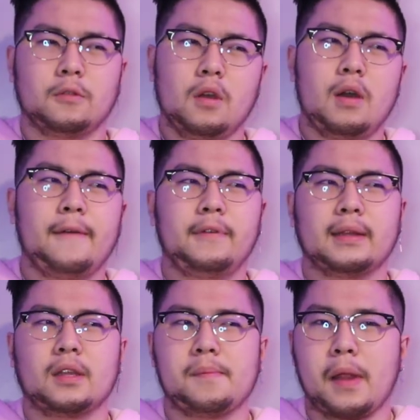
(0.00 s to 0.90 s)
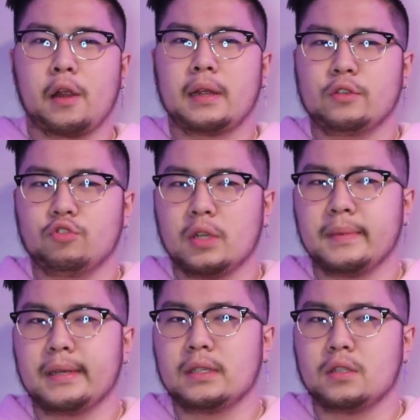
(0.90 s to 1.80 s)
No, I feel like the American
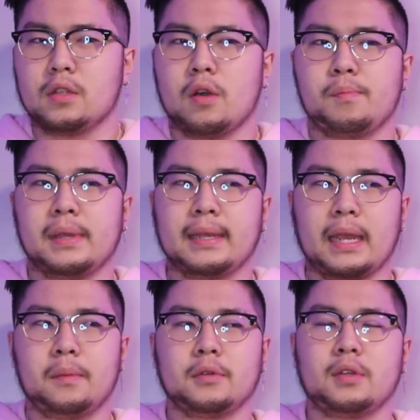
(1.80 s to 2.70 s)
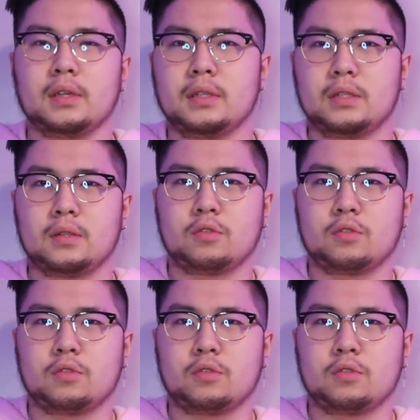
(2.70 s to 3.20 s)
dream is, you know, being able to